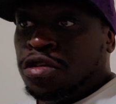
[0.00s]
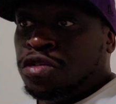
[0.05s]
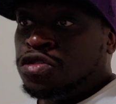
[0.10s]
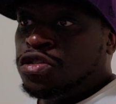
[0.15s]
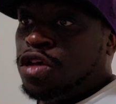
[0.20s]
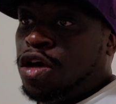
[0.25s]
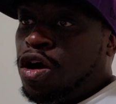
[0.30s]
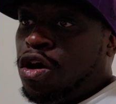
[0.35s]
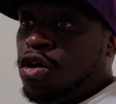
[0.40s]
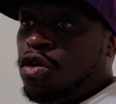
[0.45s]

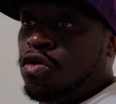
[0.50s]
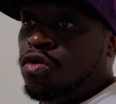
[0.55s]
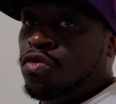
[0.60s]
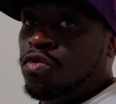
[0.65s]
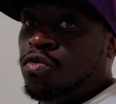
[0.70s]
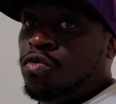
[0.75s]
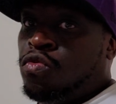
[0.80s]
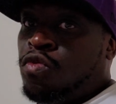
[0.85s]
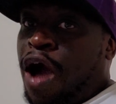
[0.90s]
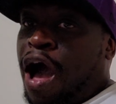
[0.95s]

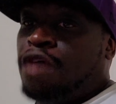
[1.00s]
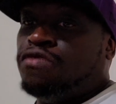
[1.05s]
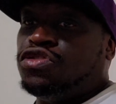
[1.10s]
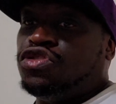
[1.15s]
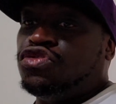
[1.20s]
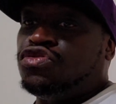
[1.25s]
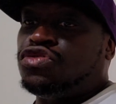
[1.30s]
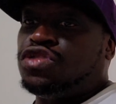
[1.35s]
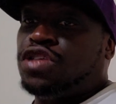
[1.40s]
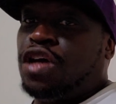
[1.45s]
So why
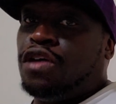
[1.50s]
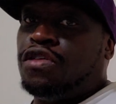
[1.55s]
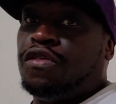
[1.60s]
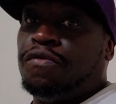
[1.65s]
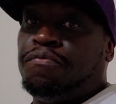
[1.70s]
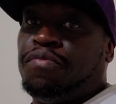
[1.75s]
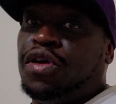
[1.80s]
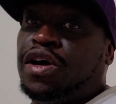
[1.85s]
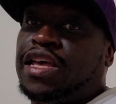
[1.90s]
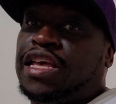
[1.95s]
would you throw the
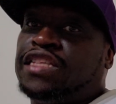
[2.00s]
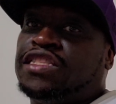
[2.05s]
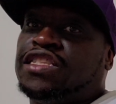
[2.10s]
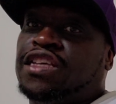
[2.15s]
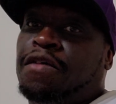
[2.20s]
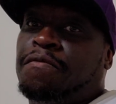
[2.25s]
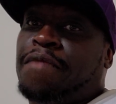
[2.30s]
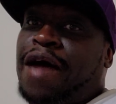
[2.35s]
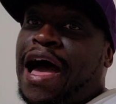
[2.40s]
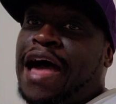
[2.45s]
book at
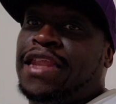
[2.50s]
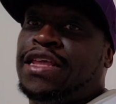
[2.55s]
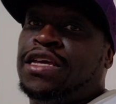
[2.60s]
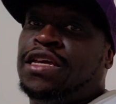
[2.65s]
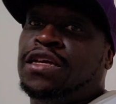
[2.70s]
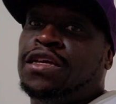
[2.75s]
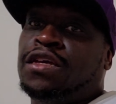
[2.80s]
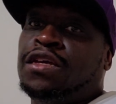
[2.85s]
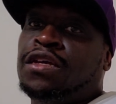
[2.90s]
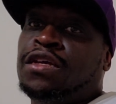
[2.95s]

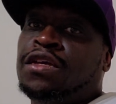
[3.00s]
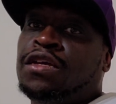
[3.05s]
somebody